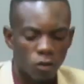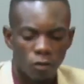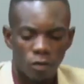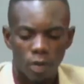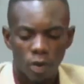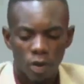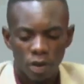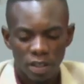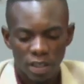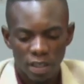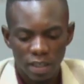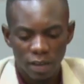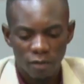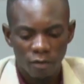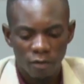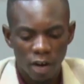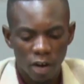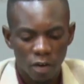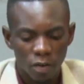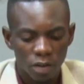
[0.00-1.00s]
you've brought in a
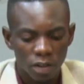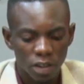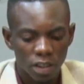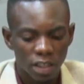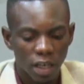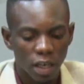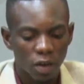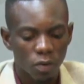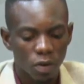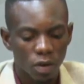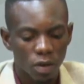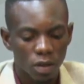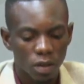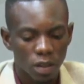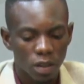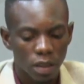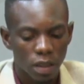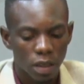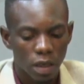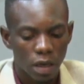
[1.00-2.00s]
very
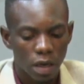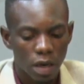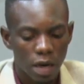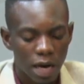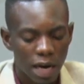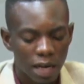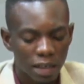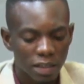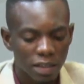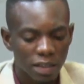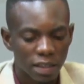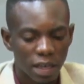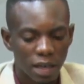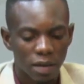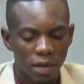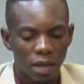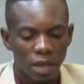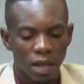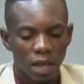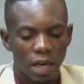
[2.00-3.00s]
genuine
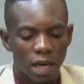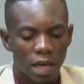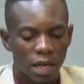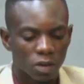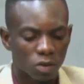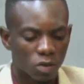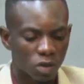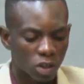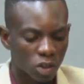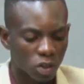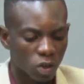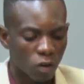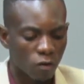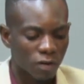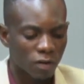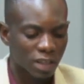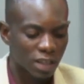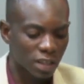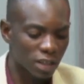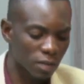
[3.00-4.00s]
answer to this
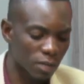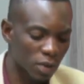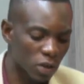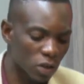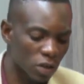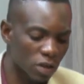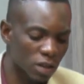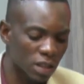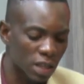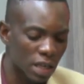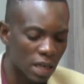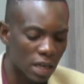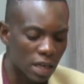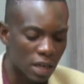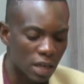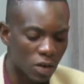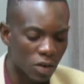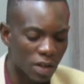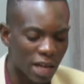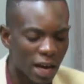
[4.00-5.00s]
conversation, because
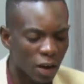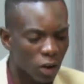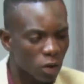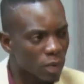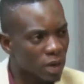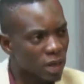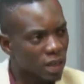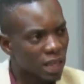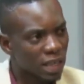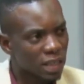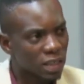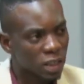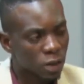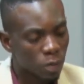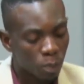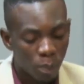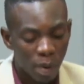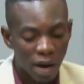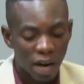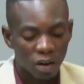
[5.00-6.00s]
the argument that
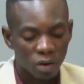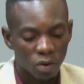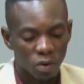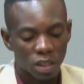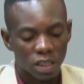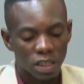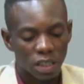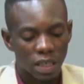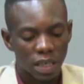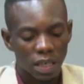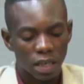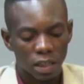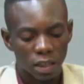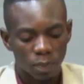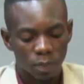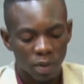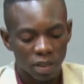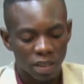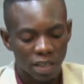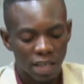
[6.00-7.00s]
sparkled,
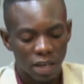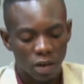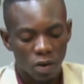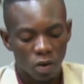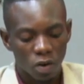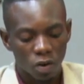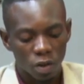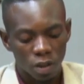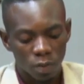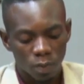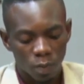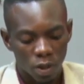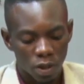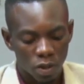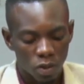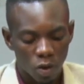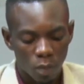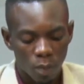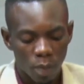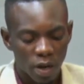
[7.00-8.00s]
especially across
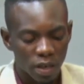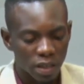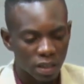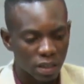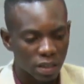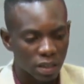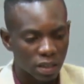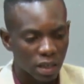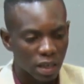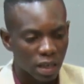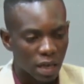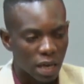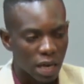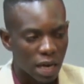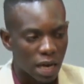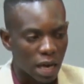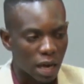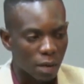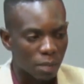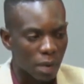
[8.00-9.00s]
political parties,
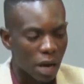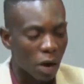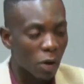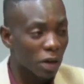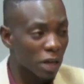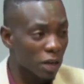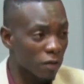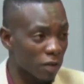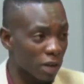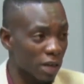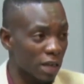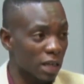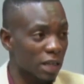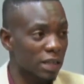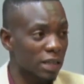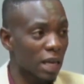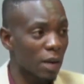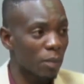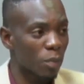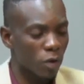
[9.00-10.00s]
I'll give you an
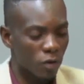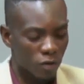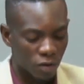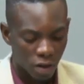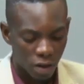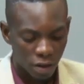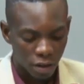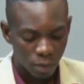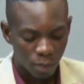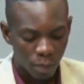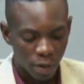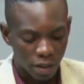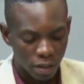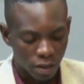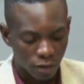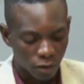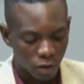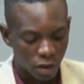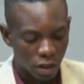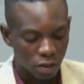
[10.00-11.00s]
example of the United
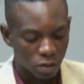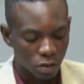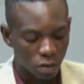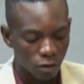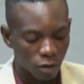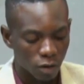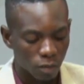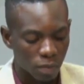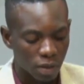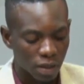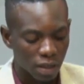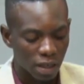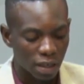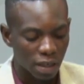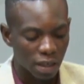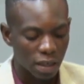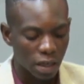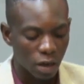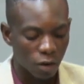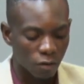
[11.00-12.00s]
Party for National Development. The
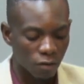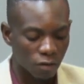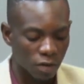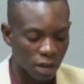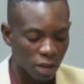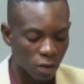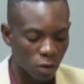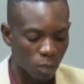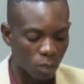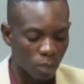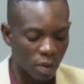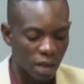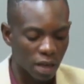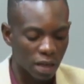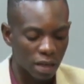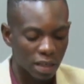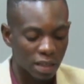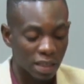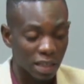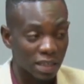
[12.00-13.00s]
leader of the
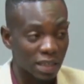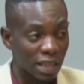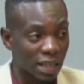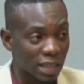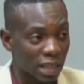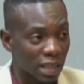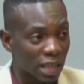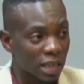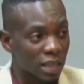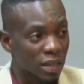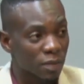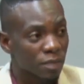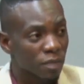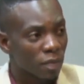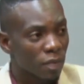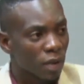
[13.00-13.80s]
UPND suggested that